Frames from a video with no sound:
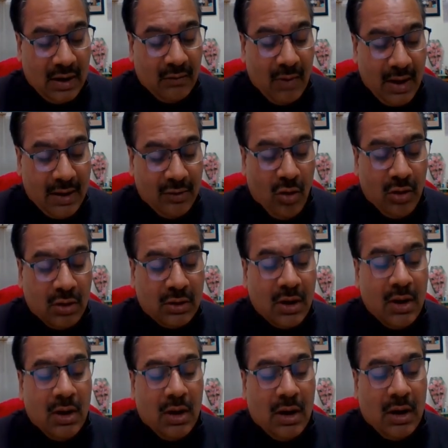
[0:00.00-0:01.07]
y naught
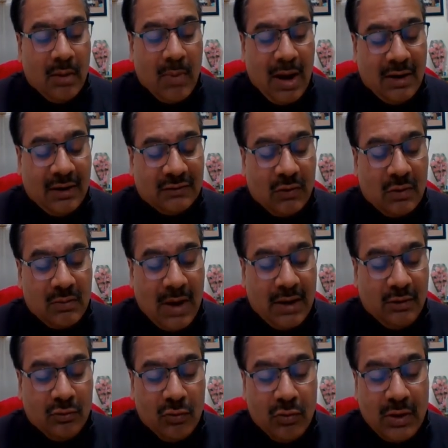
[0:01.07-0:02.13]
minus 1 by
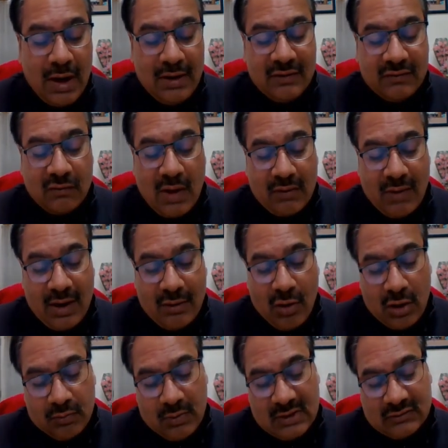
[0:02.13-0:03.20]
2 del square y
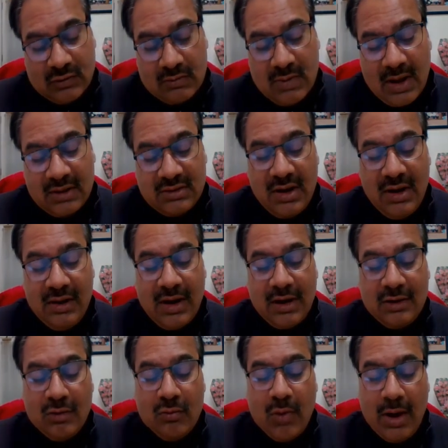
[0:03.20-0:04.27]
naught plus 1 by 3 del
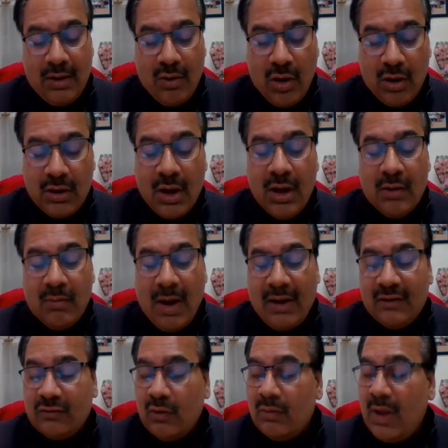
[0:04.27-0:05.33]
q y naught
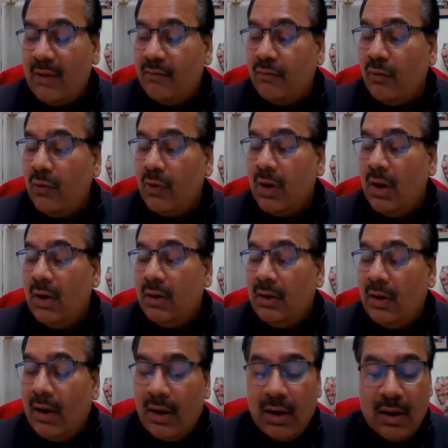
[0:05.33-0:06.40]
minus 1 by 4
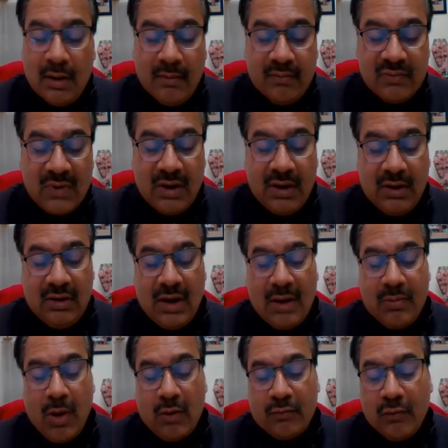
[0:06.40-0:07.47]
del
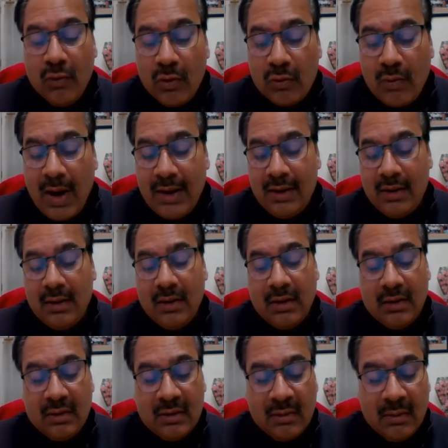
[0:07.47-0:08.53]
power 4 y
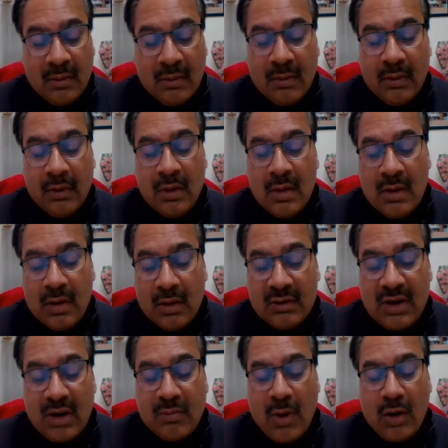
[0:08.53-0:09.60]

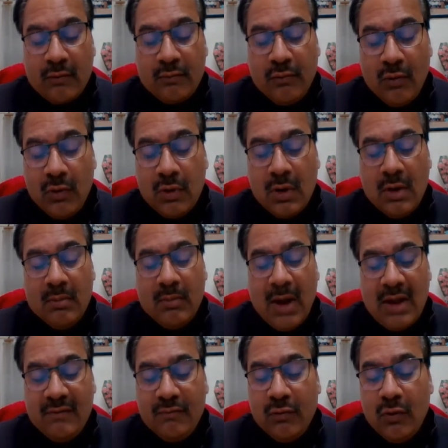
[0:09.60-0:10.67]
del power 4
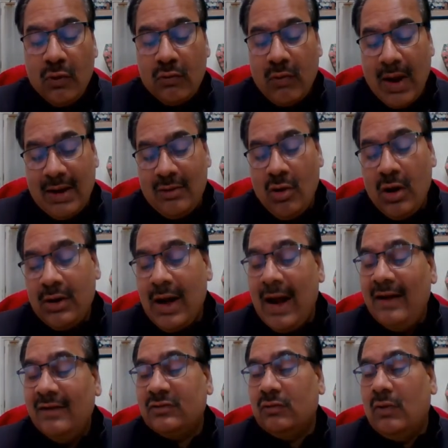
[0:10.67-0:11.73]
by 4 y naught
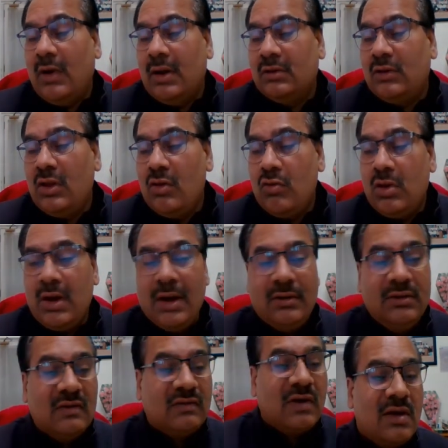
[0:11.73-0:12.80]
and so on. You will get
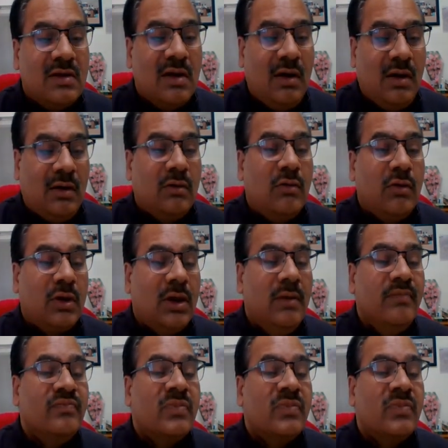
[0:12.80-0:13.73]
this result. Okay.